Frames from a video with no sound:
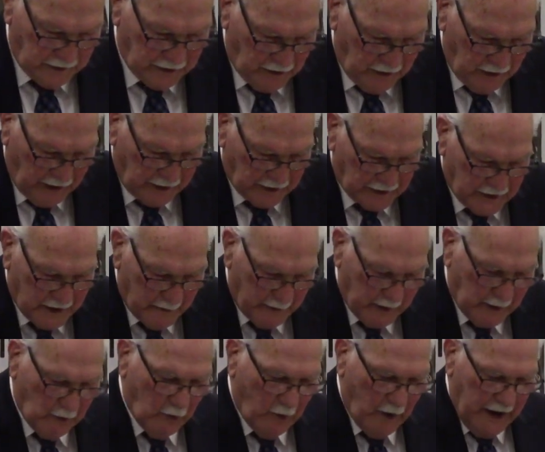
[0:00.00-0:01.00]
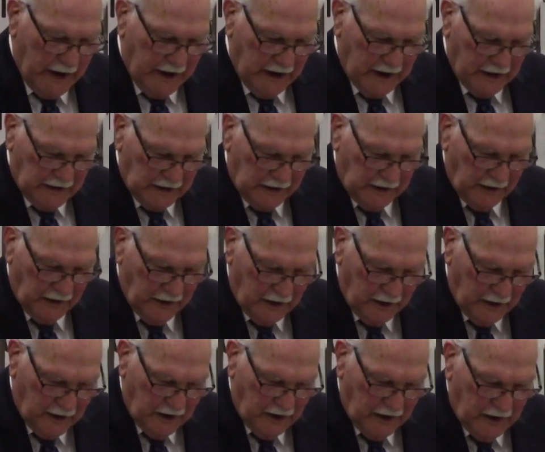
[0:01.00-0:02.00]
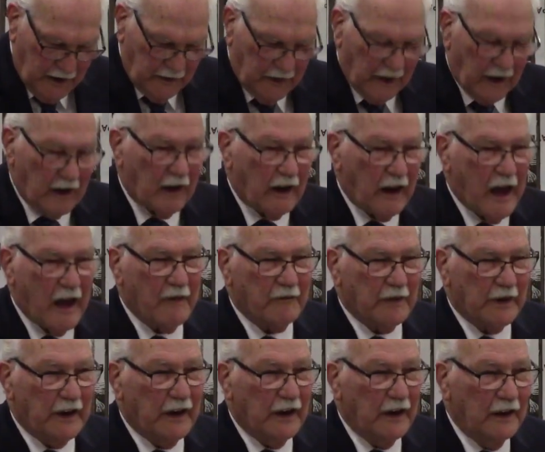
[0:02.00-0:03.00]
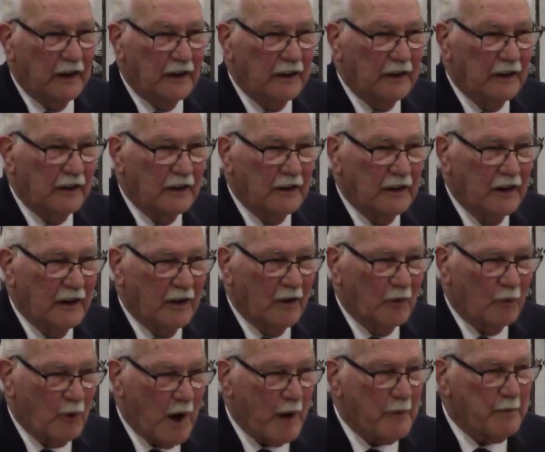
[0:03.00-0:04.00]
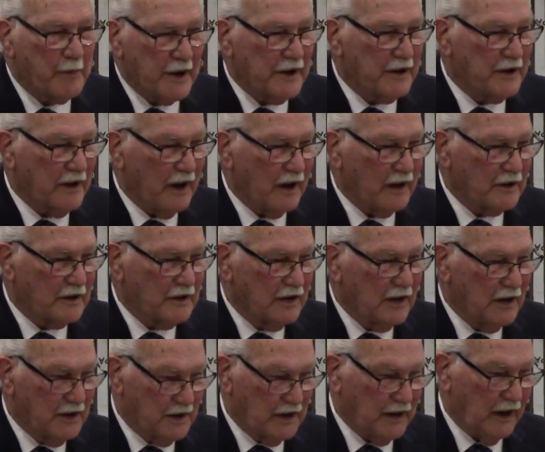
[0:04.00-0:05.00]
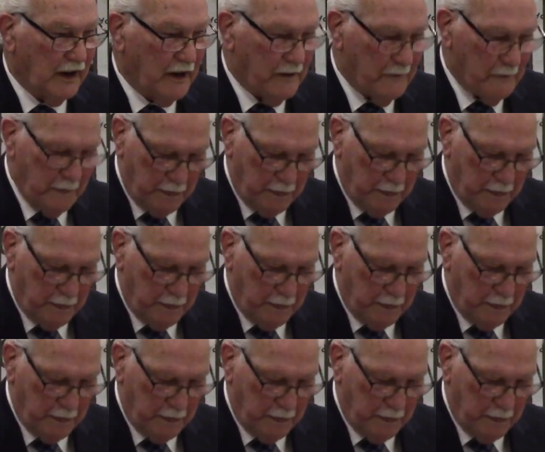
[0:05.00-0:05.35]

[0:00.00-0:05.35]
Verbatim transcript: look at some of the ways that leaven represents sin.